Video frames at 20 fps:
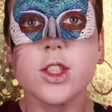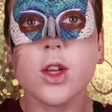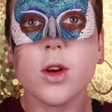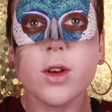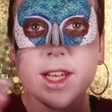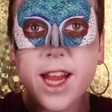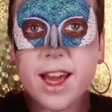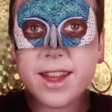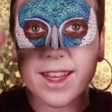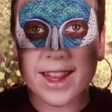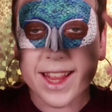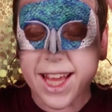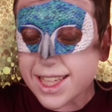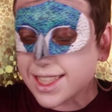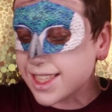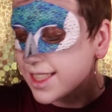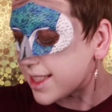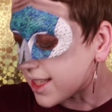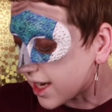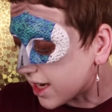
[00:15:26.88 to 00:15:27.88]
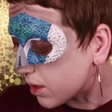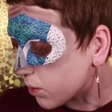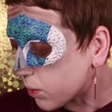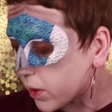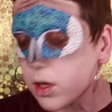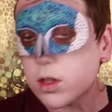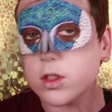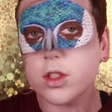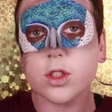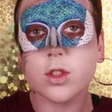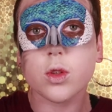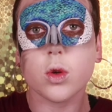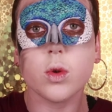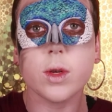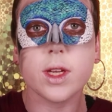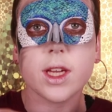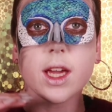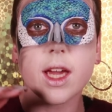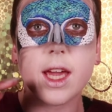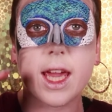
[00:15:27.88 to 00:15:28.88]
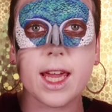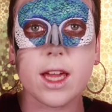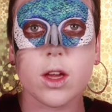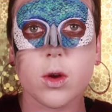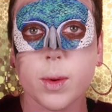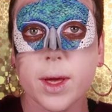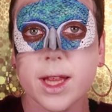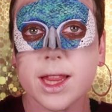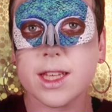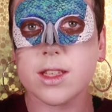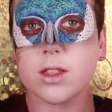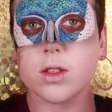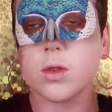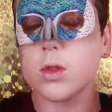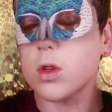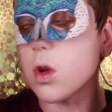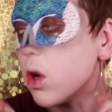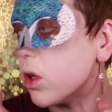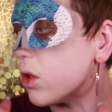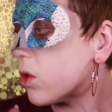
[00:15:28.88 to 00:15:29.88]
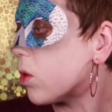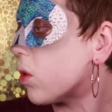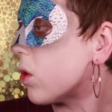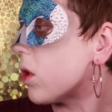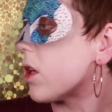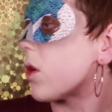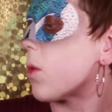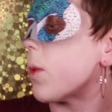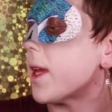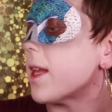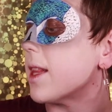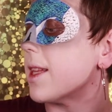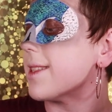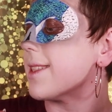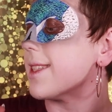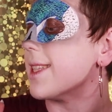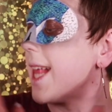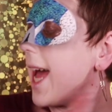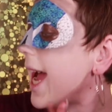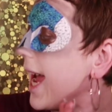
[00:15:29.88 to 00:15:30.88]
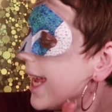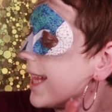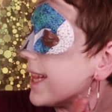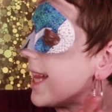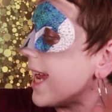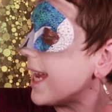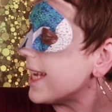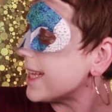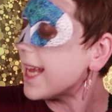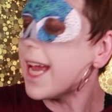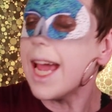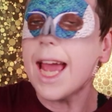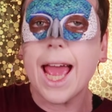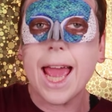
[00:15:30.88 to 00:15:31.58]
So now that that is done, we are just doing a quick little contour, a quick little highlight,